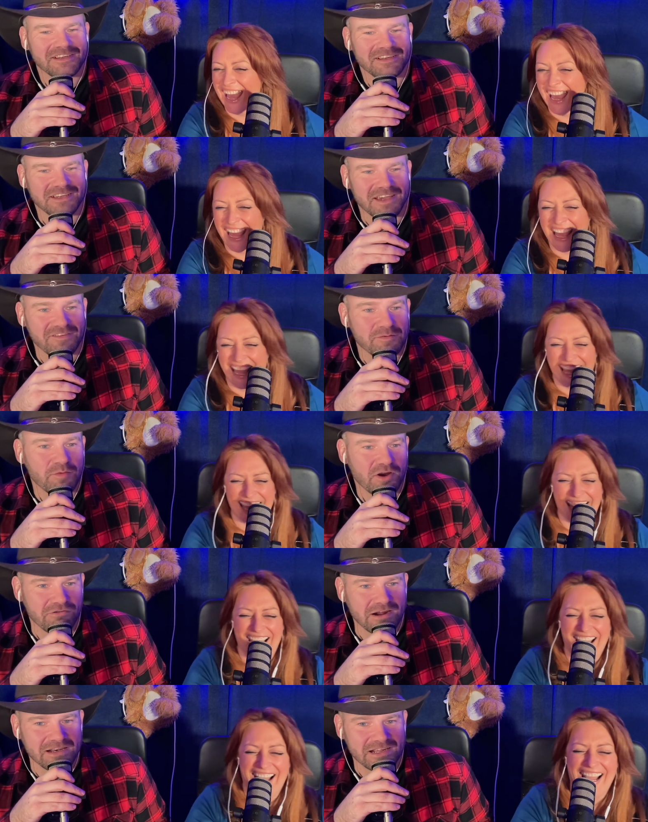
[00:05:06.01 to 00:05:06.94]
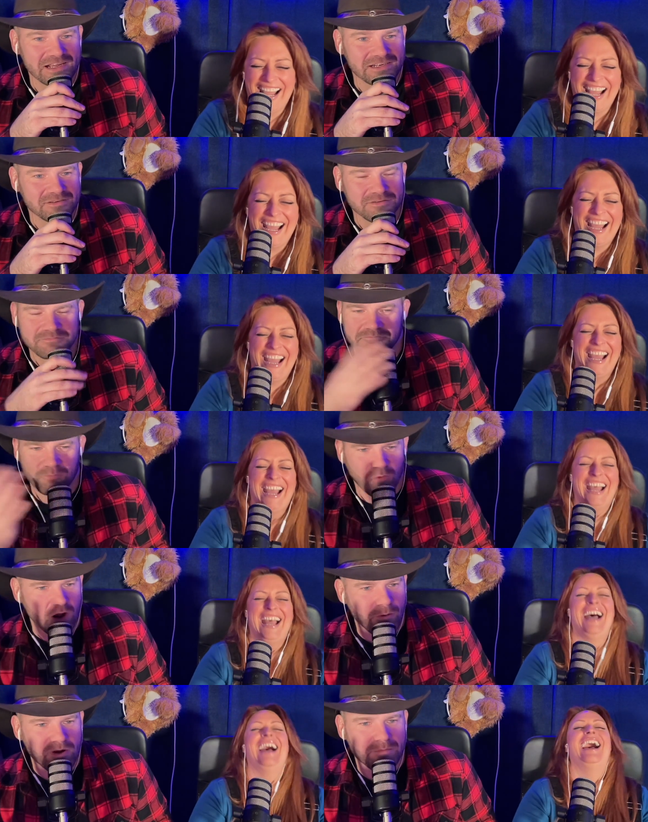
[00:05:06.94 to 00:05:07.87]
Speaker 1: giving my granddad
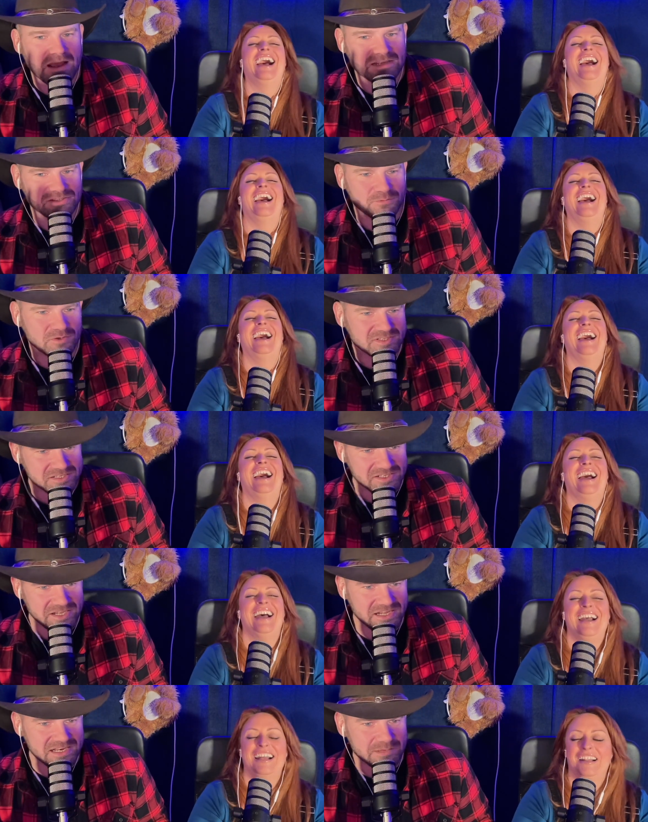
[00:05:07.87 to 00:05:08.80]
what I would imagine was his yearly